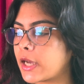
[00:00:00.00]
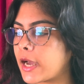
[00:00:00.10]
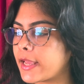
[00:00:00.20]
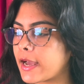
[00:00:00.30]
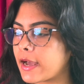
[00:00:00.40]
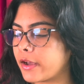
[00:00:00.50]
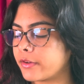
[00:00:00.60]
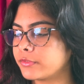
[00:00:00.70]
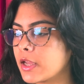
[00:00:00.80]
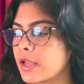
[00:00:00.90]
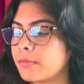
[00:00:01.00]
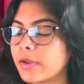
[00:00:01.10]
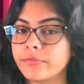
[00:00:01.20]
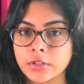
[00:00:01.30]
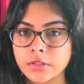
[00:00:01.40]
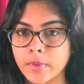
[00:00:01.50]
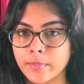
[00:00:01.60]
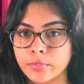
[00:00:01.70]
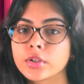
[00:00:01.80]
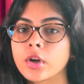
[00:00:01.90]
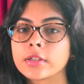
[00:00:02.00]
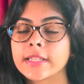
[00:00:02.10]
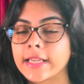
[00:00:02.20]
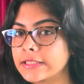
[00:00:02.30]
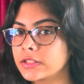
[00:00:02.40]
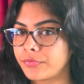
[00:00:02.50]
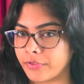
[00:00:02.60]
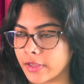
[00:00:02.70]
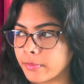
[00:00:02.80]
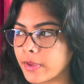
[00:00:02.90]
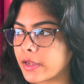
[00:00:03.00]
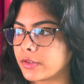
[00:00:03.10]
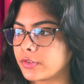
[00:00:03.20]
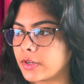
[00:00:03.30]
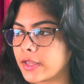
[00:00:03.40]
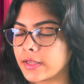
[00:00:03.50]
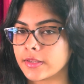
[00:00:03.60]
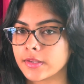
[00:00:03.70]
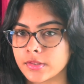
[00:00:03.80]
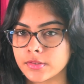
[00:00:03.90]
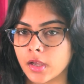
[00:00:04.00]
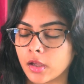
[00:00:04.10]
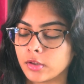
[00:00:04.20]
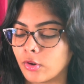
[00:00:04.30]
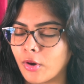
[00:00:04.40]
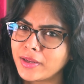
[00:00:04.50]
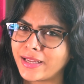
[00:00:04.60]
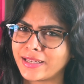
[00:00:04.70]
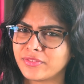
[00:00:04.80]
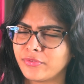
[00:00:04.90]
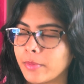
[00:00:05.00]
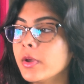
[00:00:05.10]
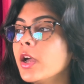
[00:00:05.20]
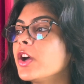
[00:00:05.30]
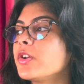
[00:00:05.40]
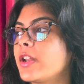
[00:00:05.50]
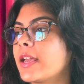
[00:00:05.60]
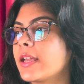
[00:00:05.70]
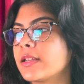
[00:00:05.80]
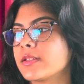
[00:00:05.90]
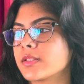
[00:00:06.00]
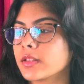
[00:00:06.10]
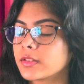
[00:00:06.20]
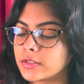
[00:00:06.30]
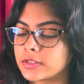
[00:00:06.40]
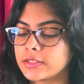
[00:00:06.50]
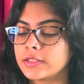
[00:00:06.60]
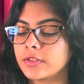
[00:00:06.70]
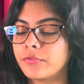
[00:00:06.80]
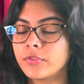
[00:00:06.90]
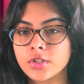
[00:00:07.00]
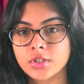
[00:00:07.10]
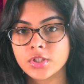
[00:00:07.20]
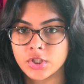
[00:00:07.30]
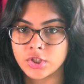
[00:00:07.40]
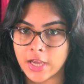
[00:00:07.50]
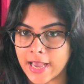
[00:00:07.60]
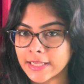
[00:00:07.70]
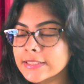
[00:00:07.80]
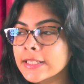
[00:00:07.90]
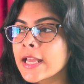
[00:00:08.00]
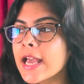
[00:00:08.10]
I have my first paper on 8th Feb, and today is not 8th Feb, today is 31st Jan,